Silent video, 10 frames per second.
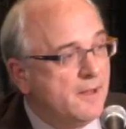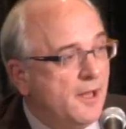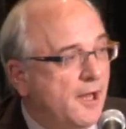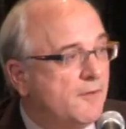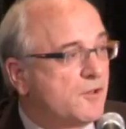
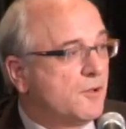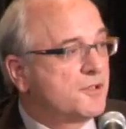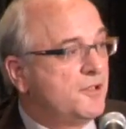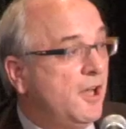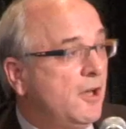And of
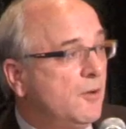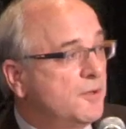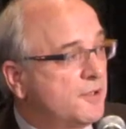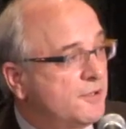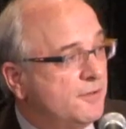course, now
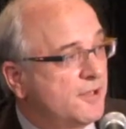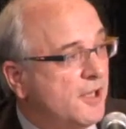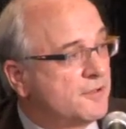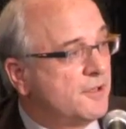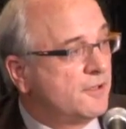with the
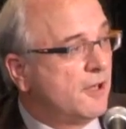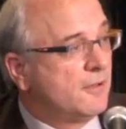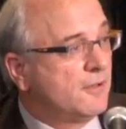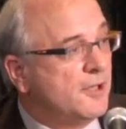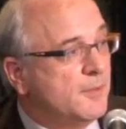
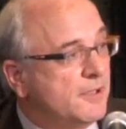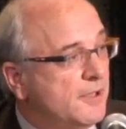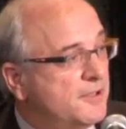$2,000 limit,